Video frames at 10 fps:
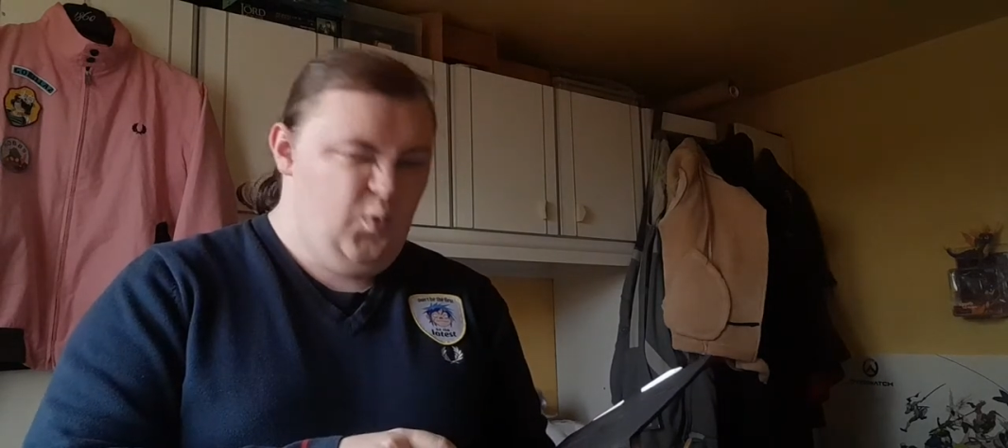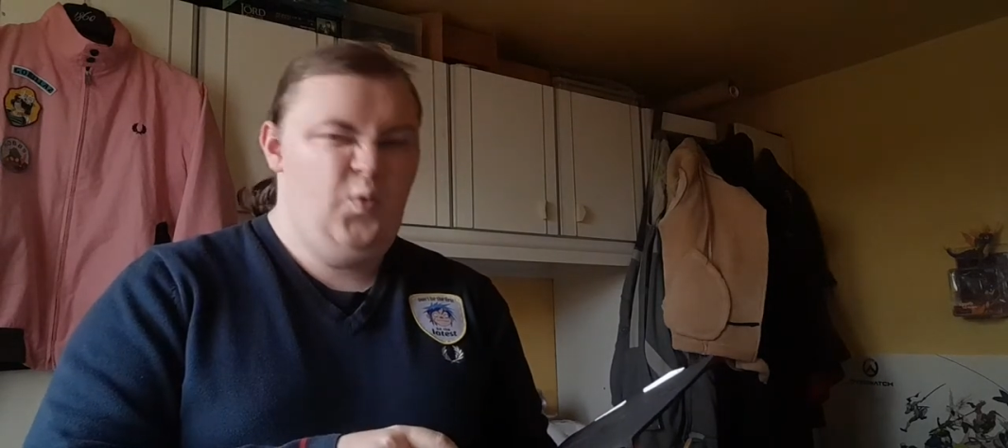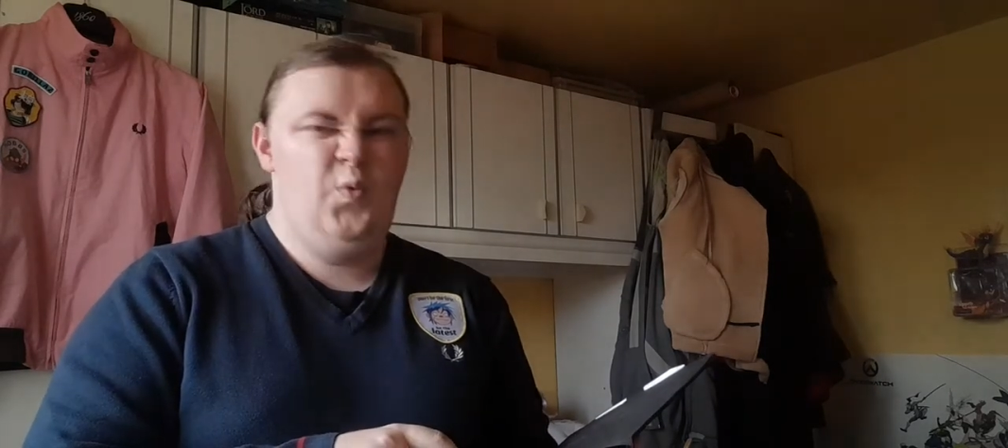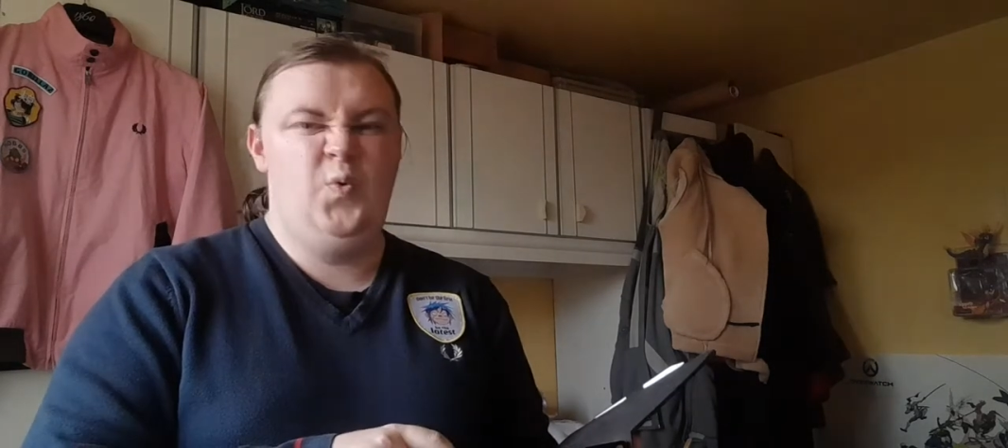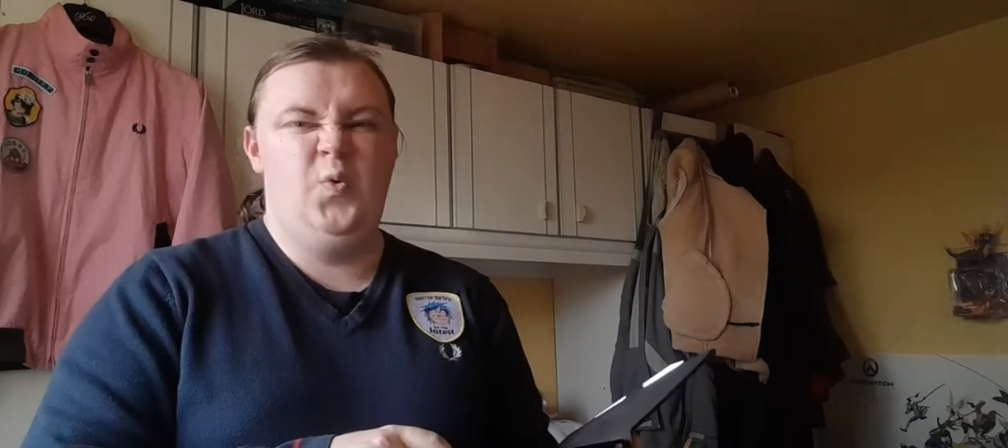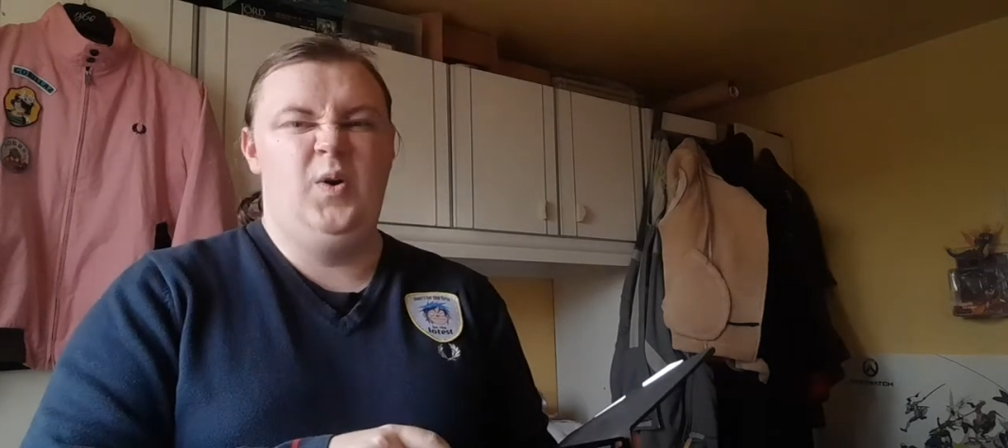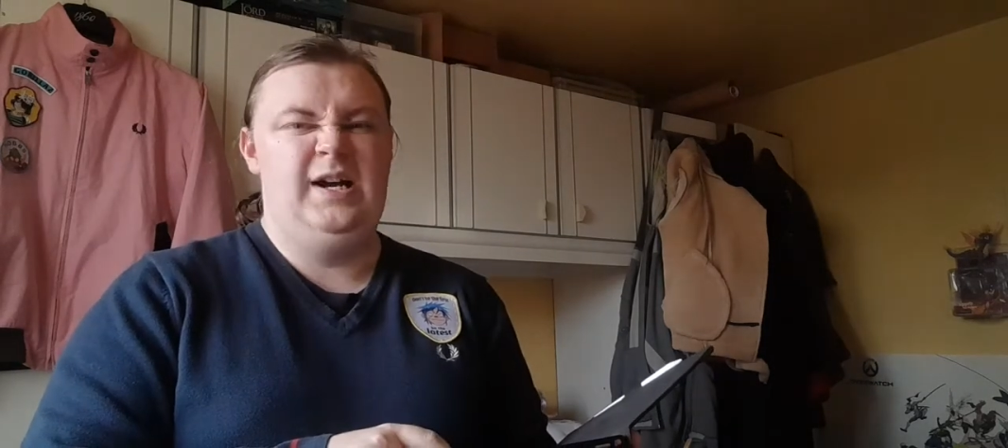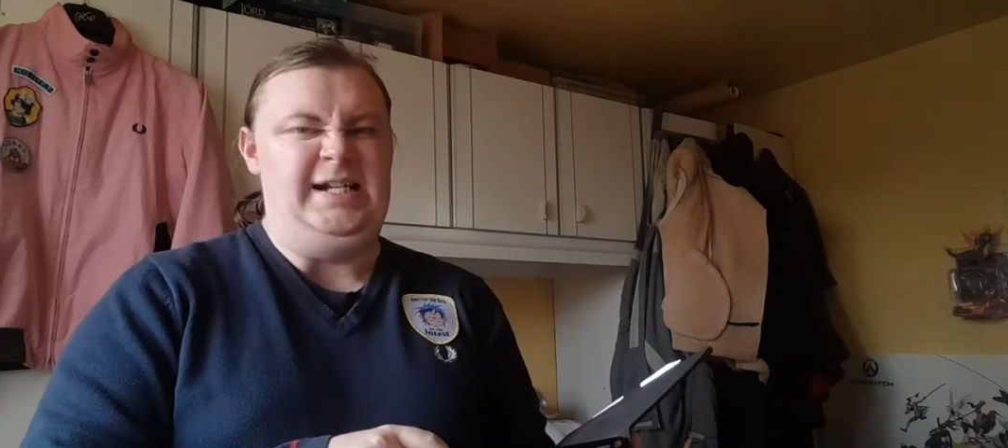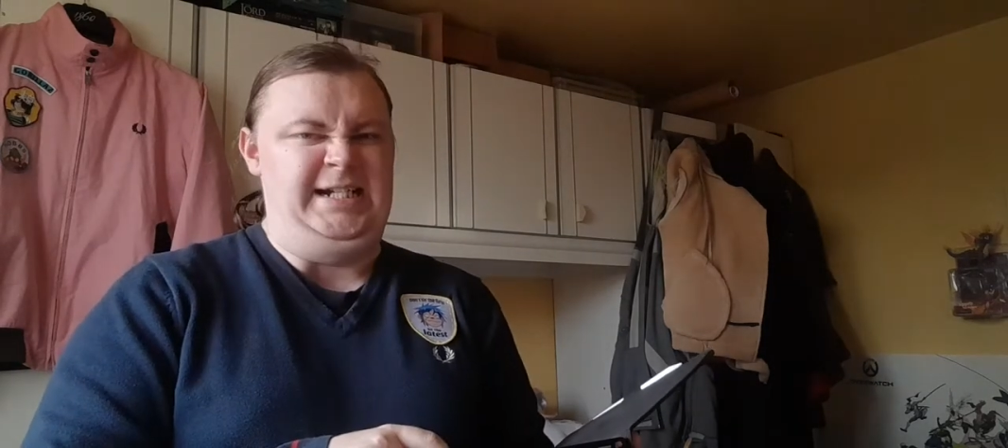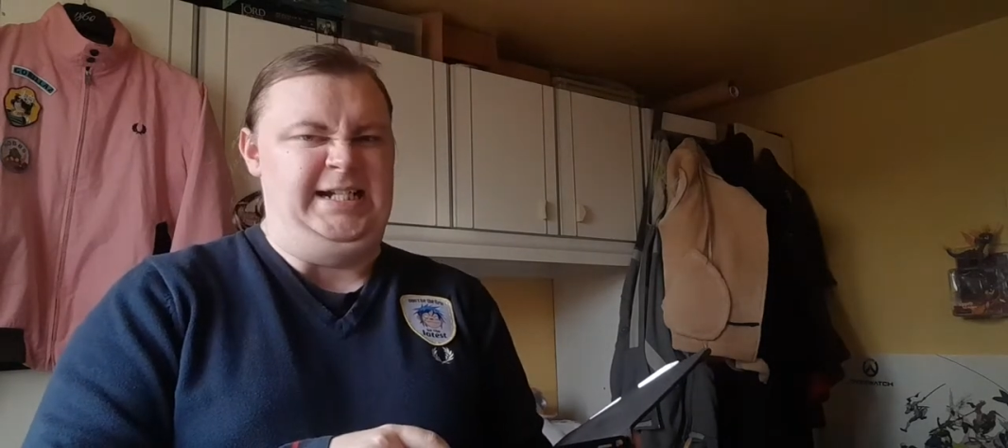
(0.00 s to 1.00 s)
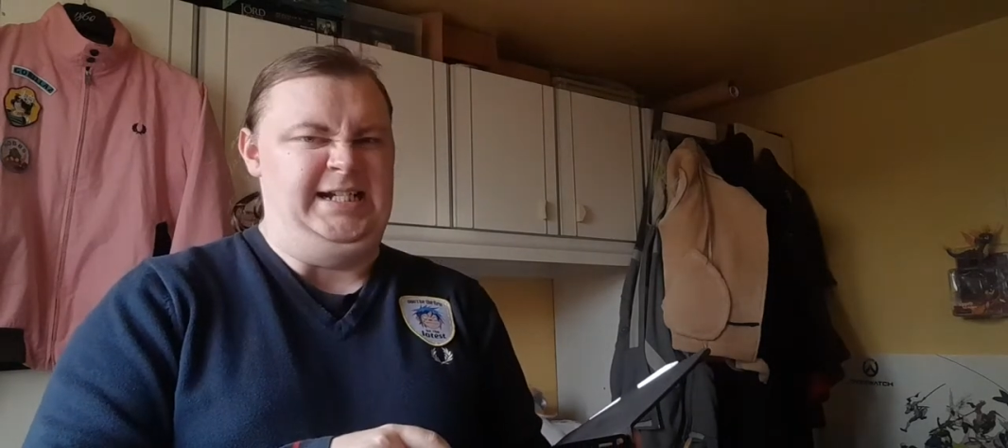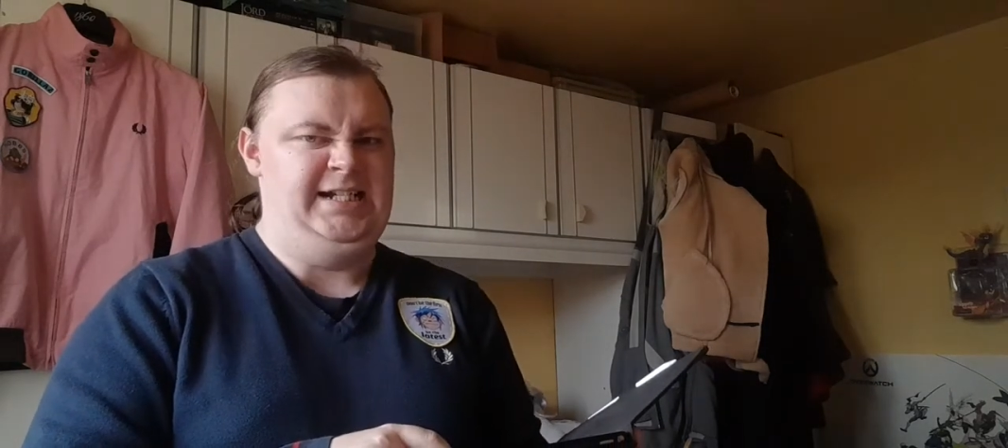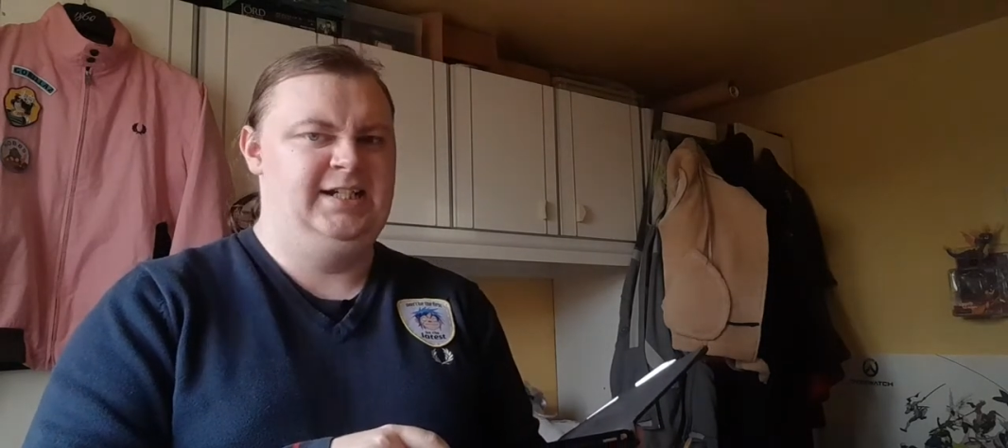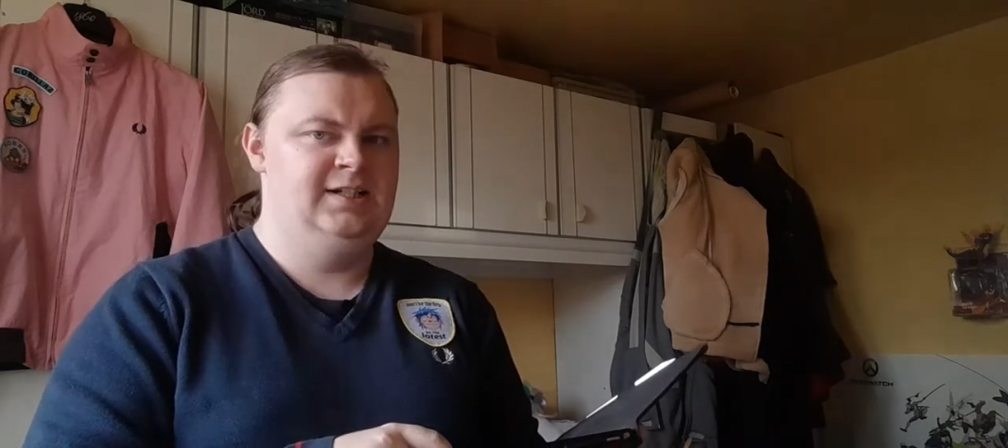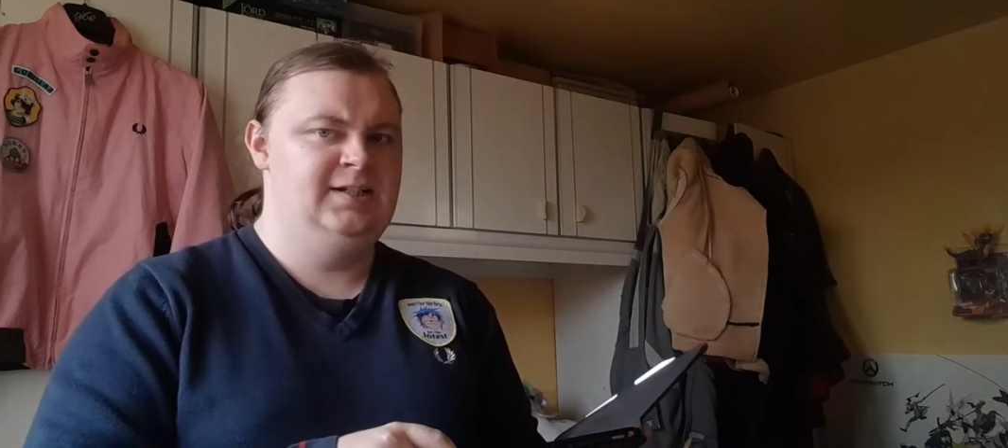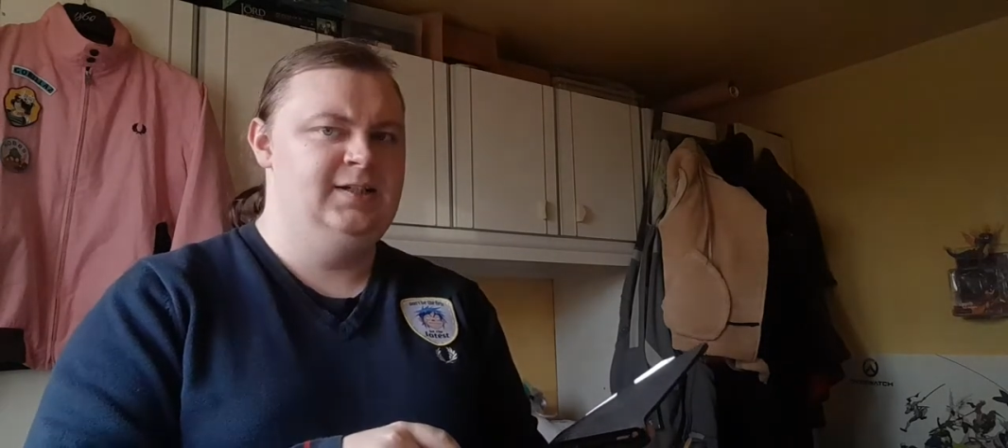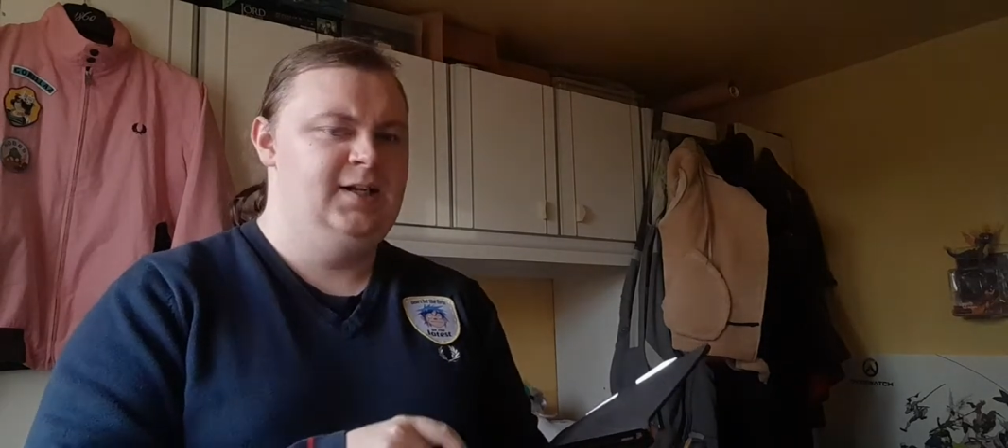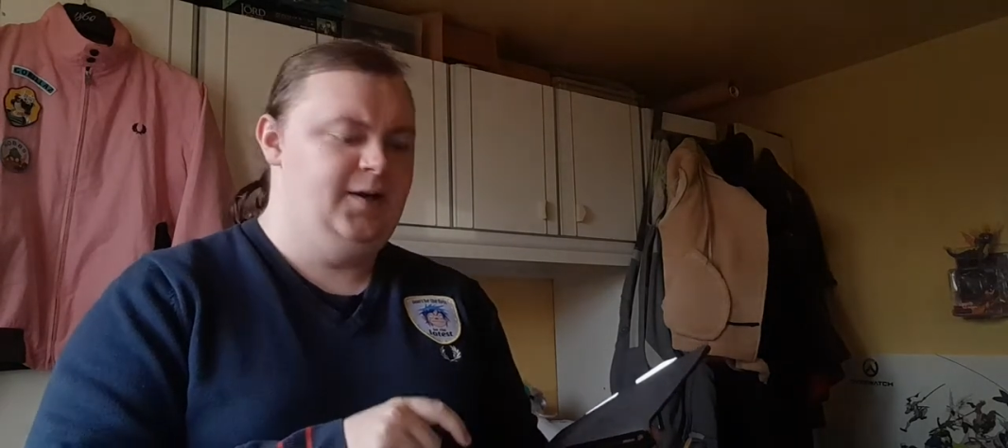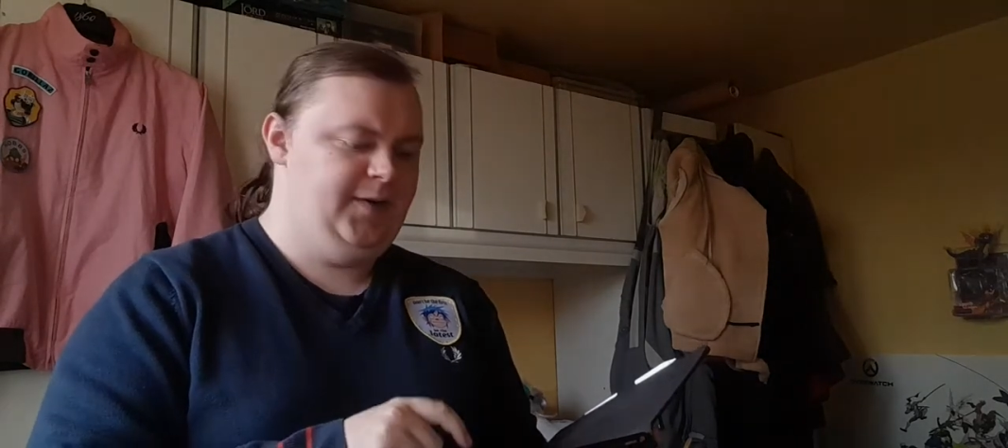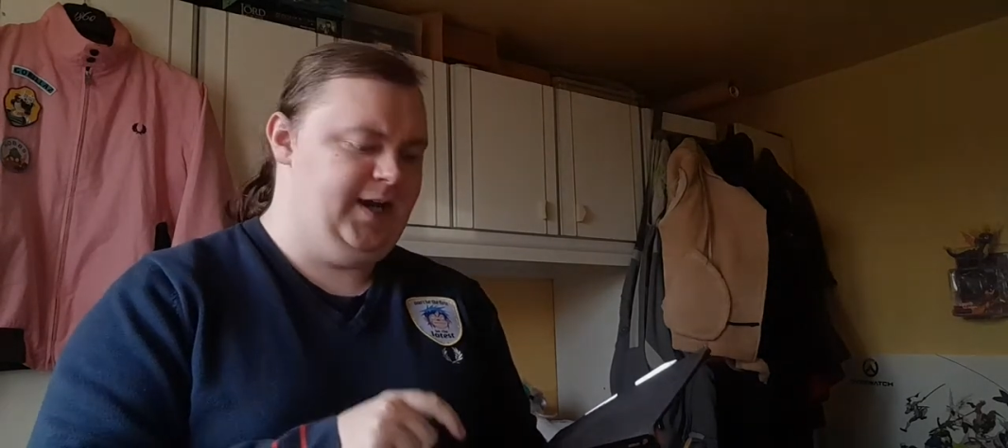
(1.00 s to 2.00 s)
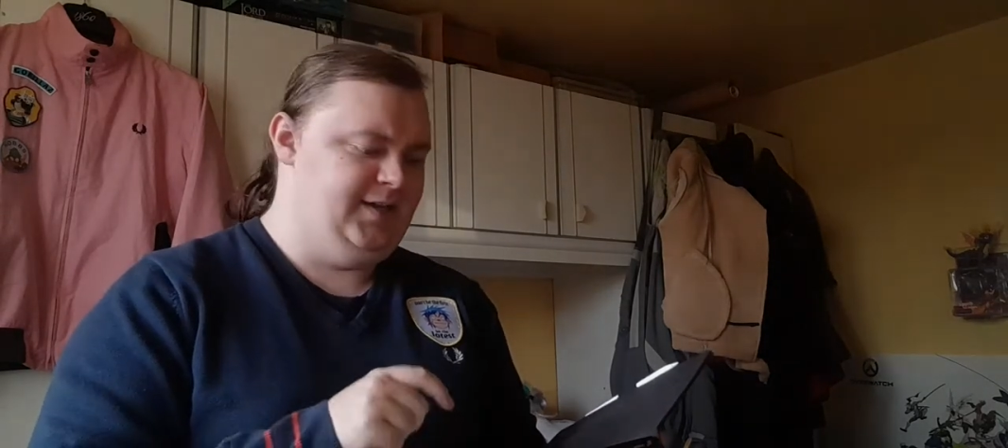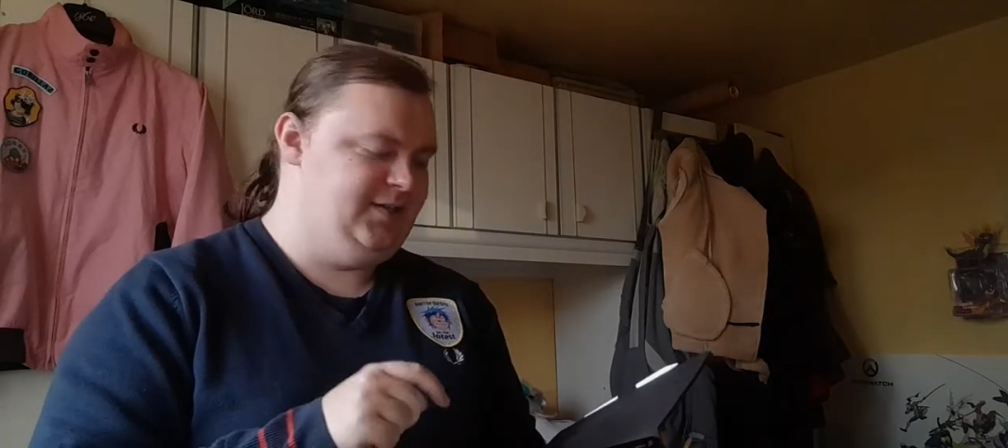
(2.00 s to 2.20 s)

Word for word: ooh, okay,